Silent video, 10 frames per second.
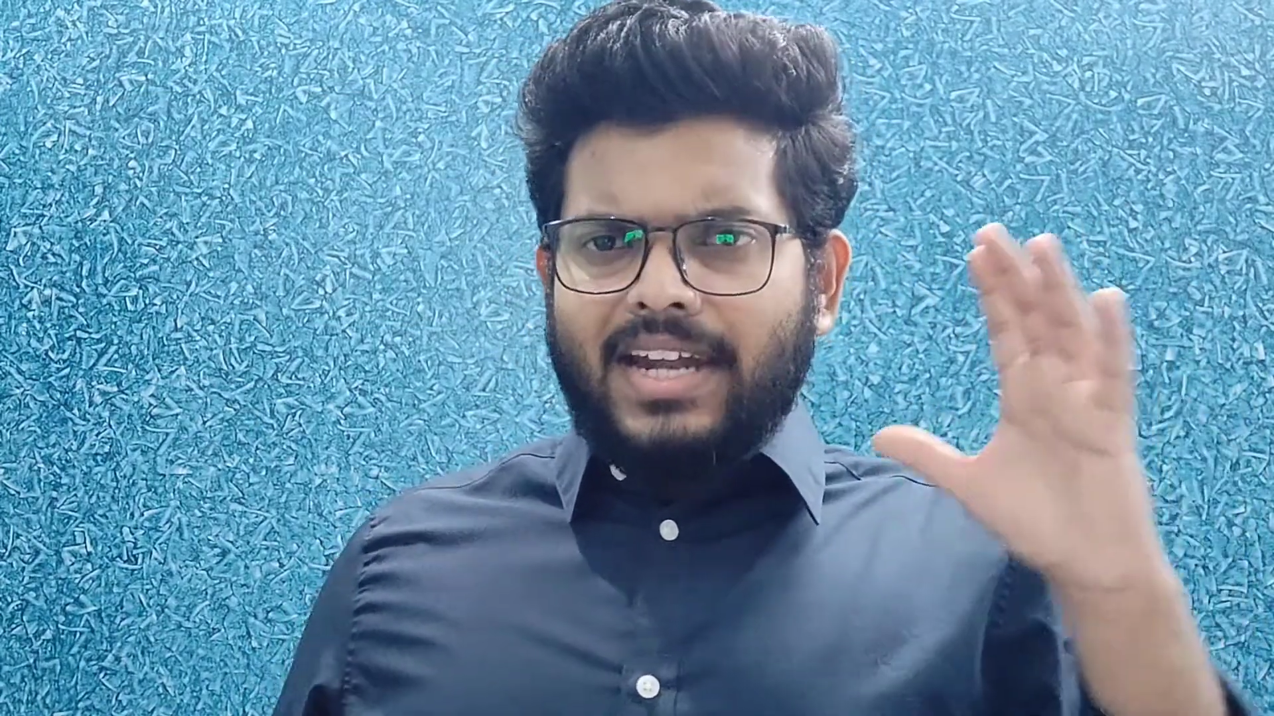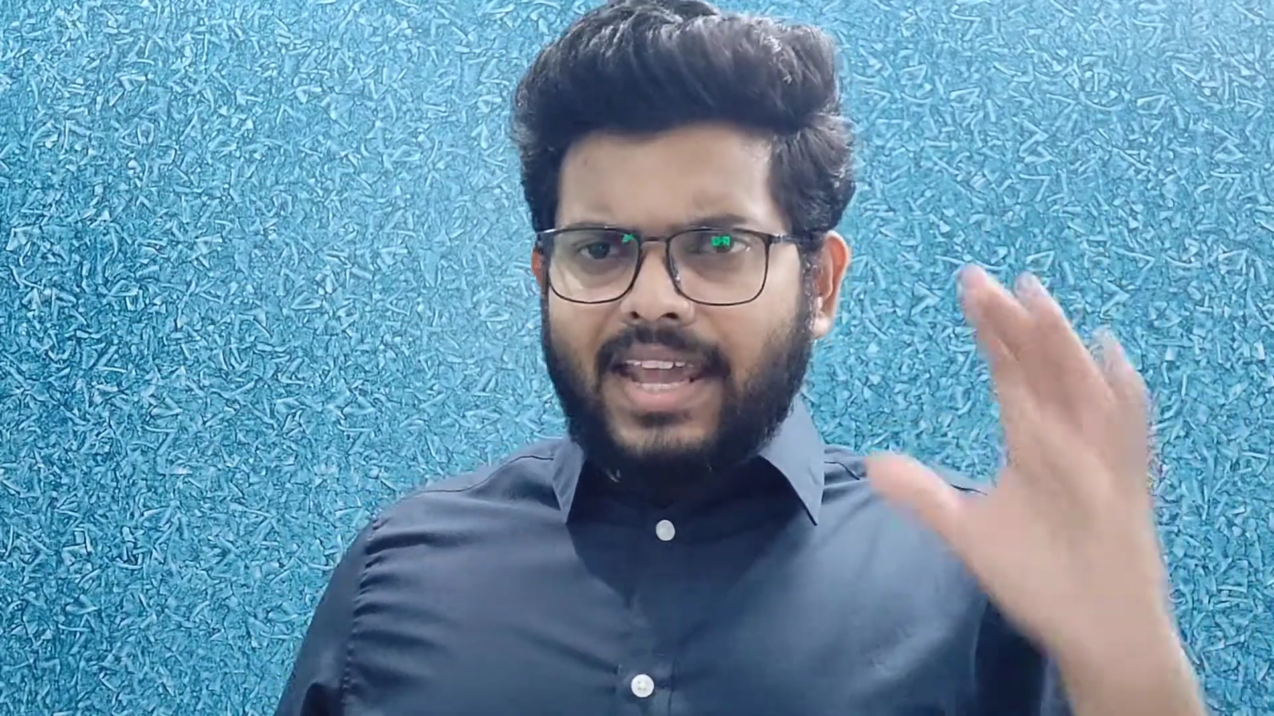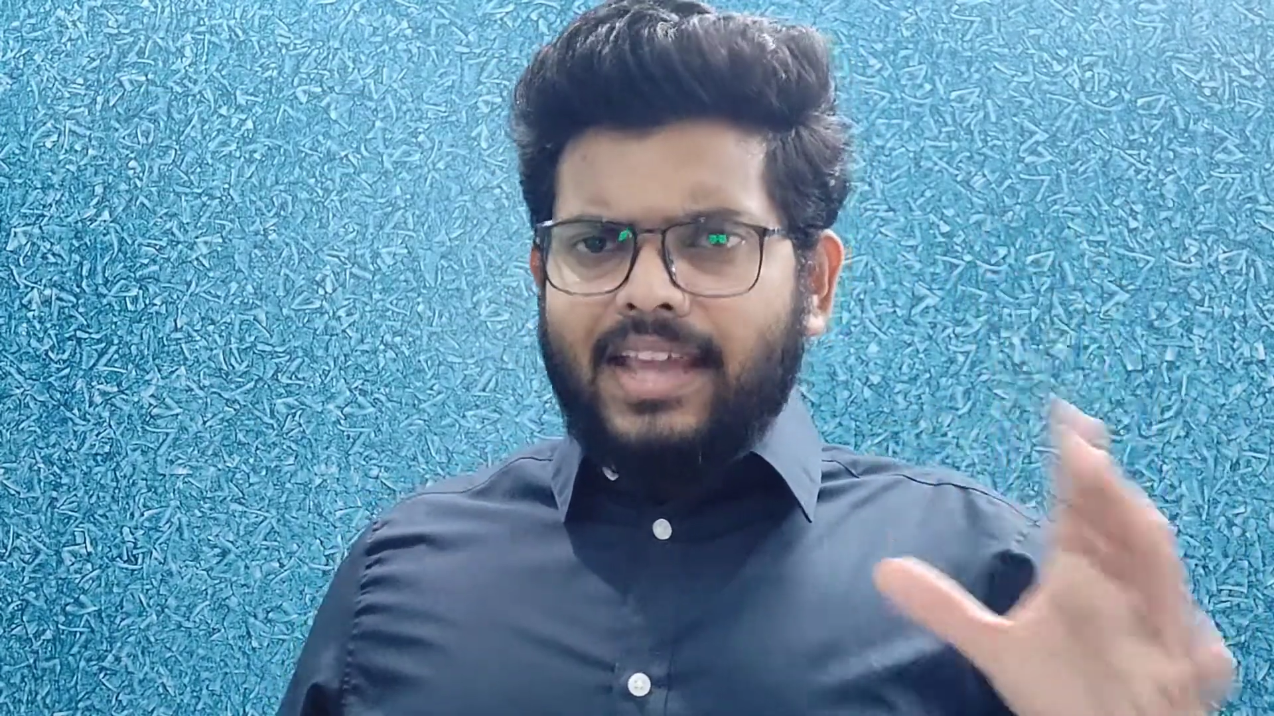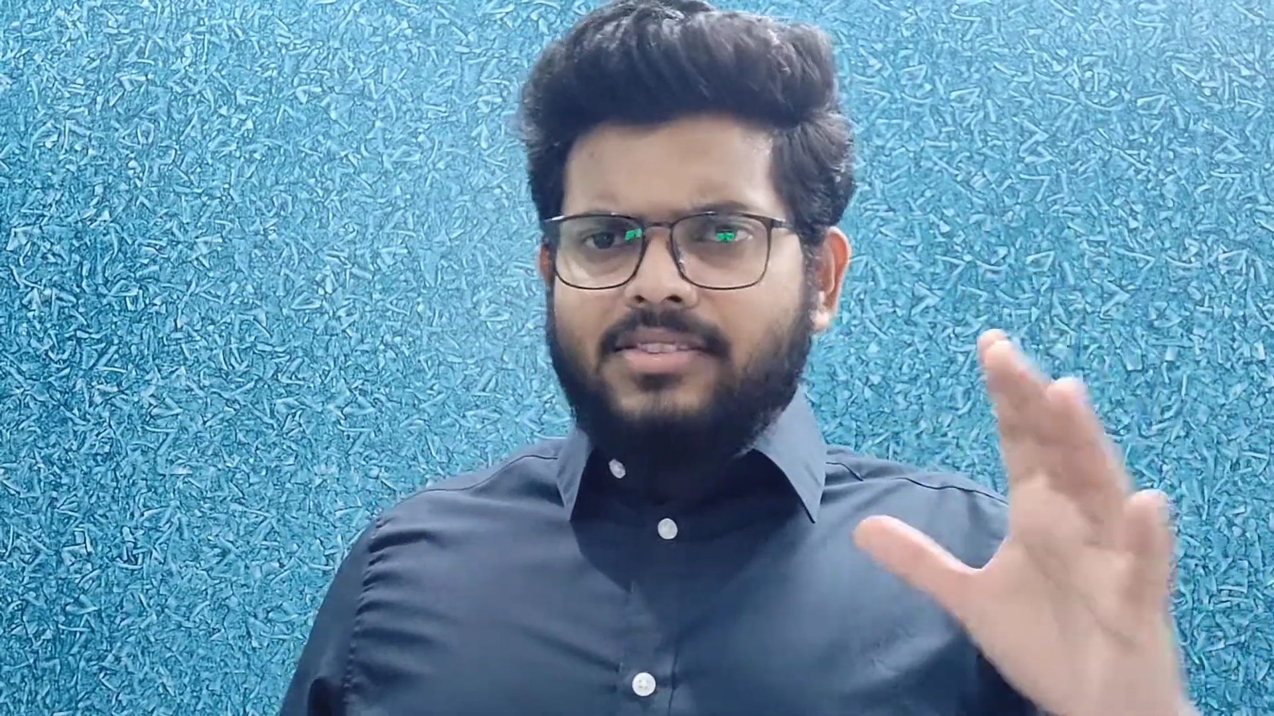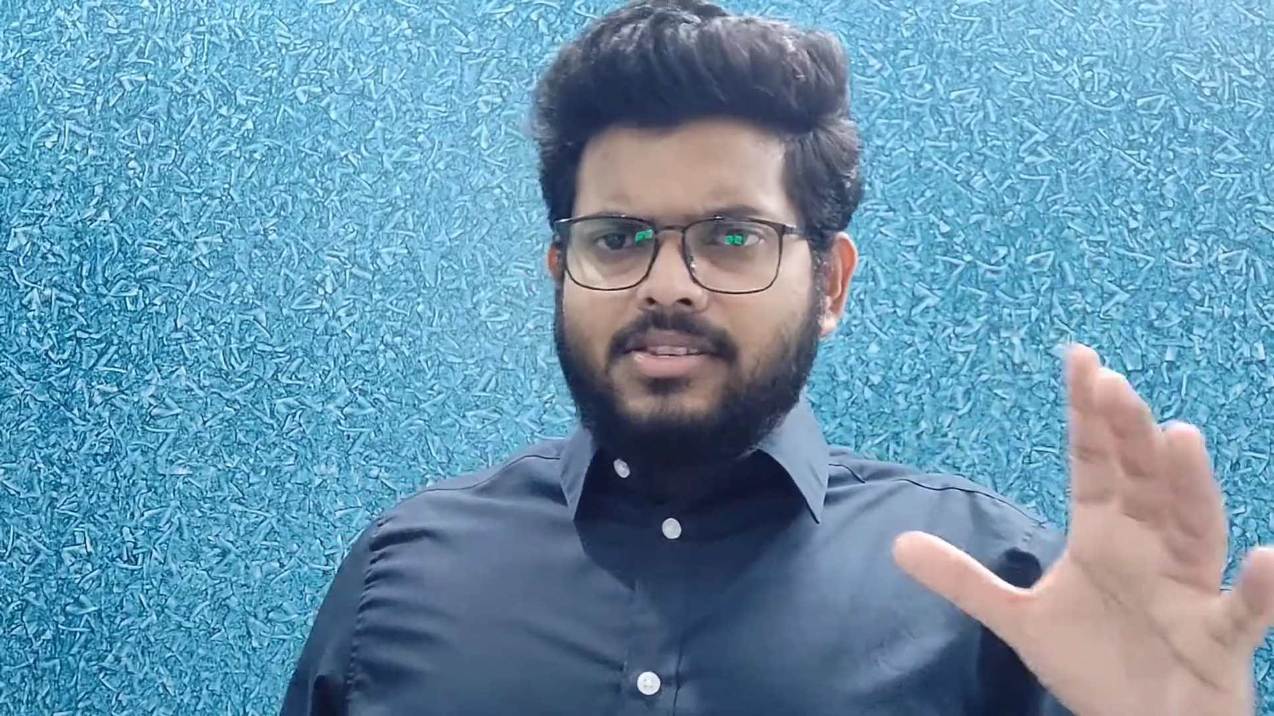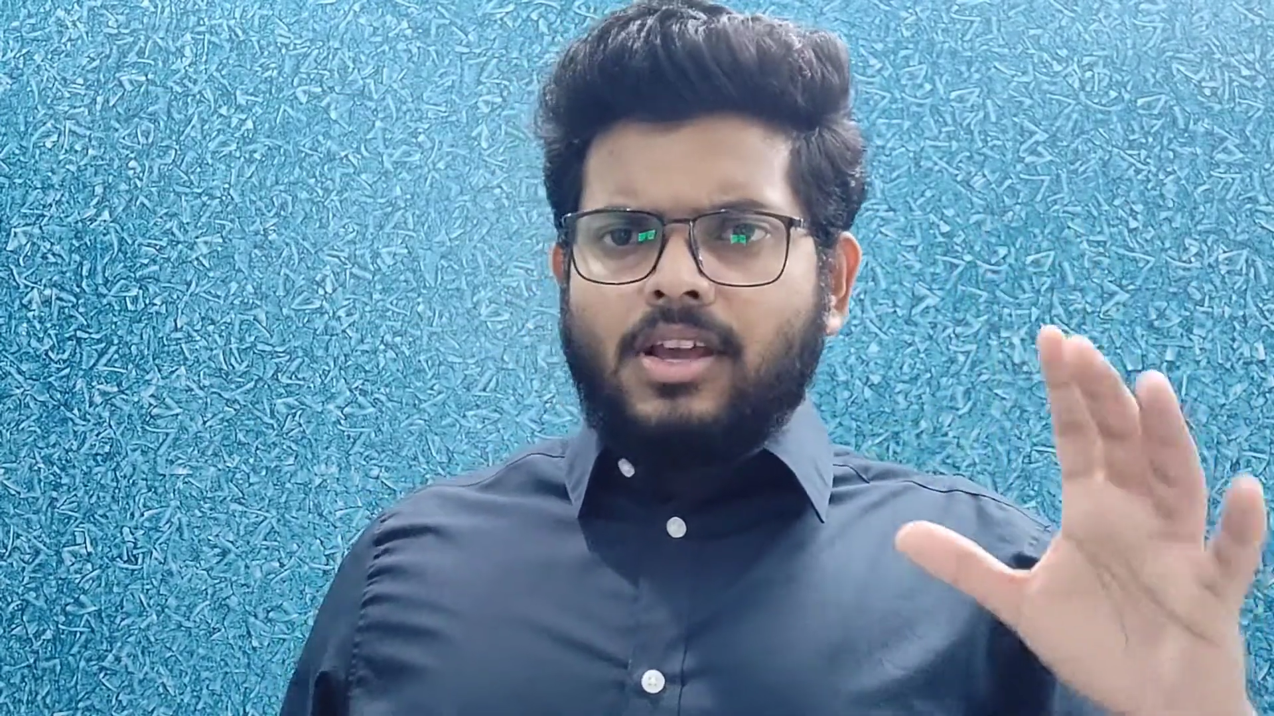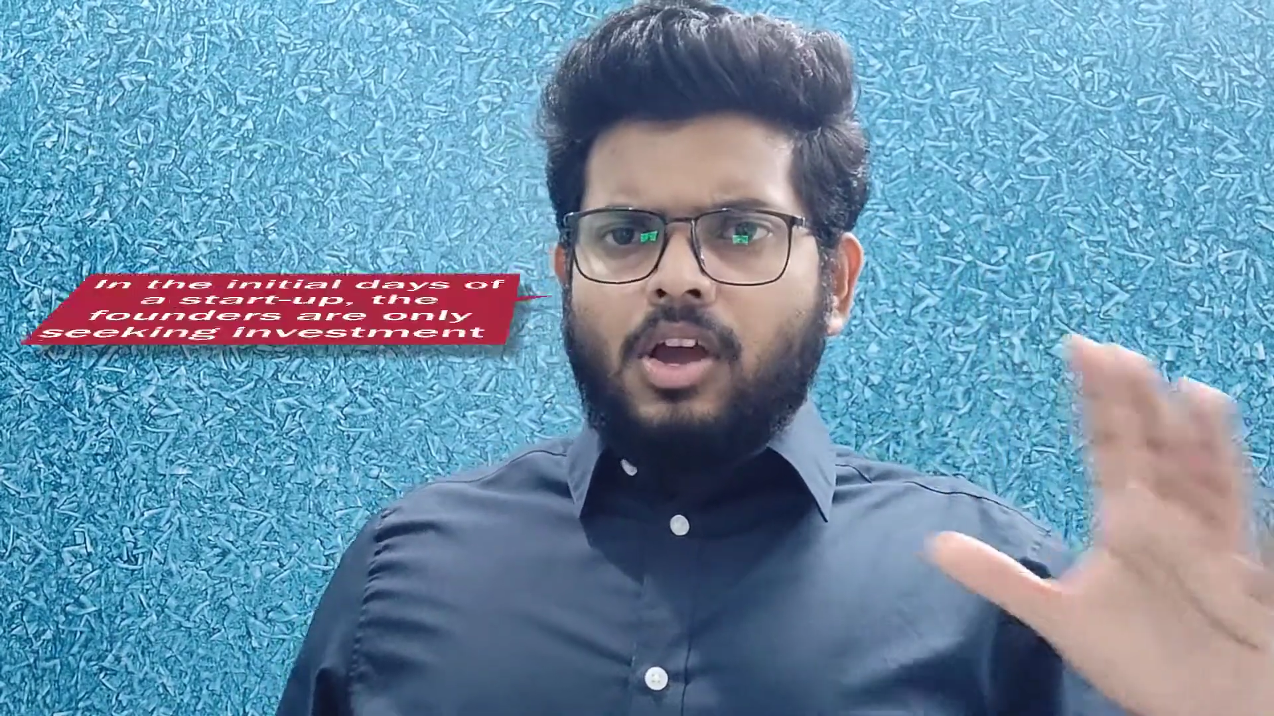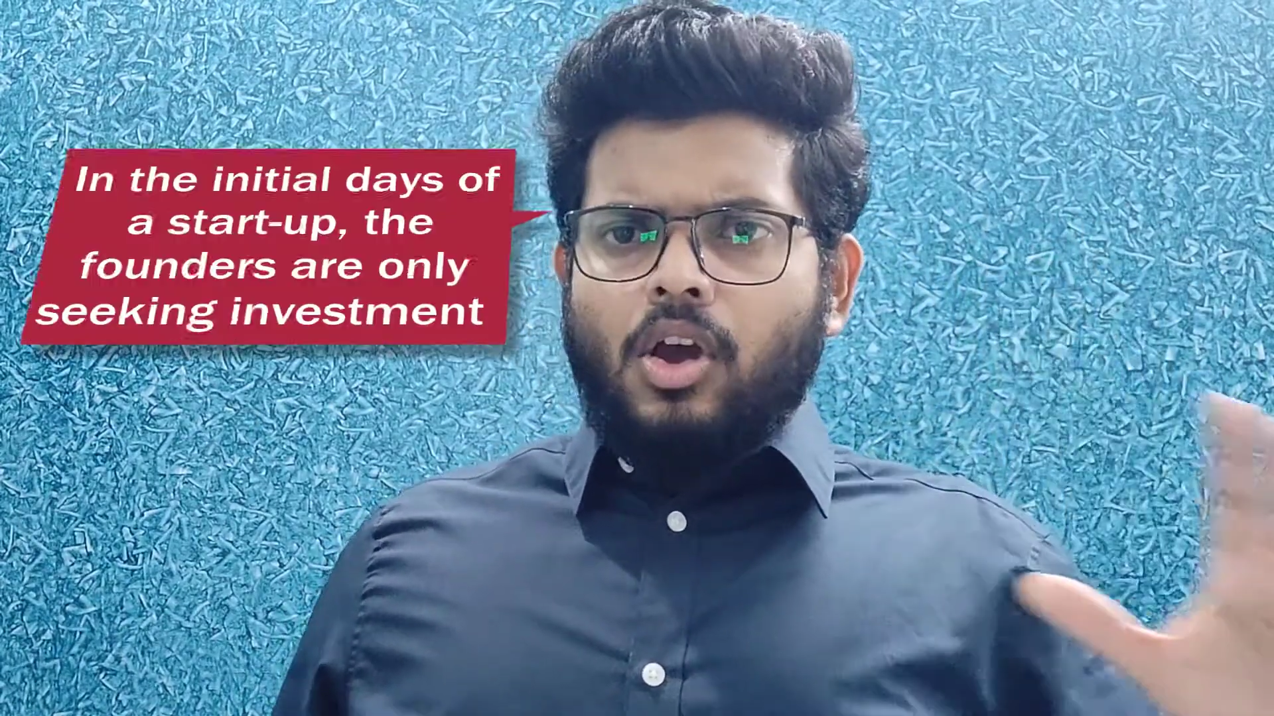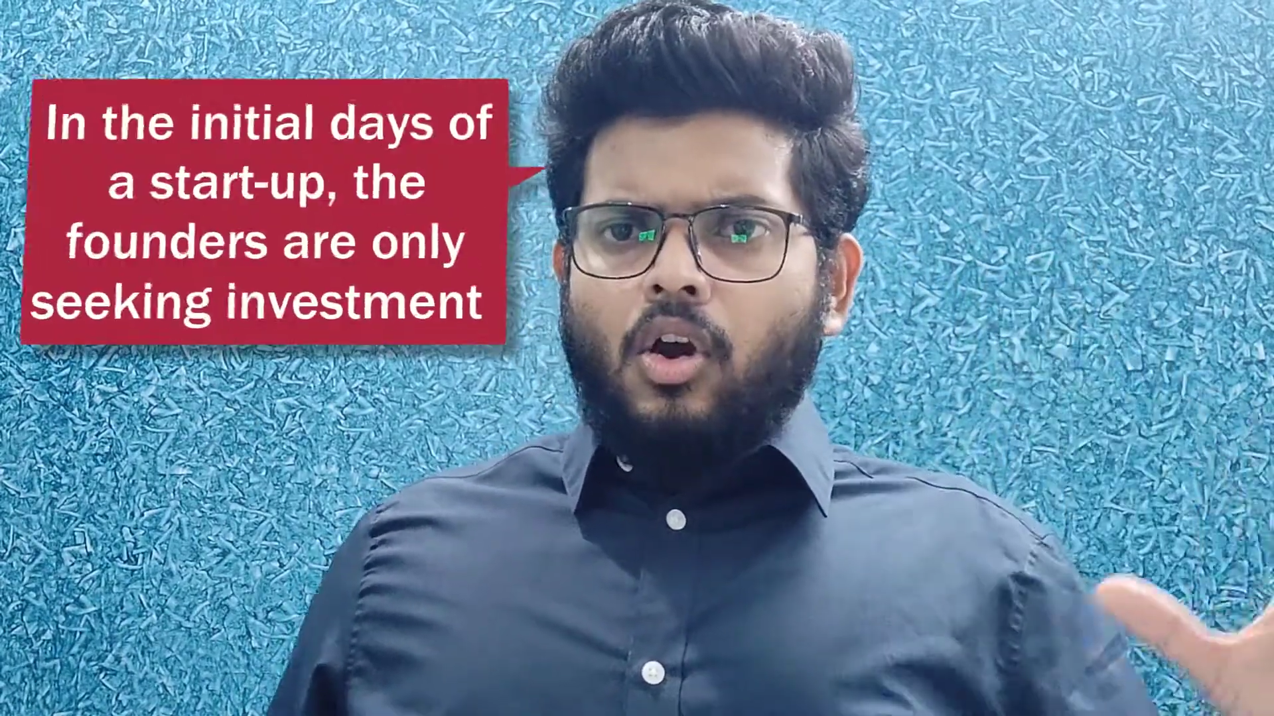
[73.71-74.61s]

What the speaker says: days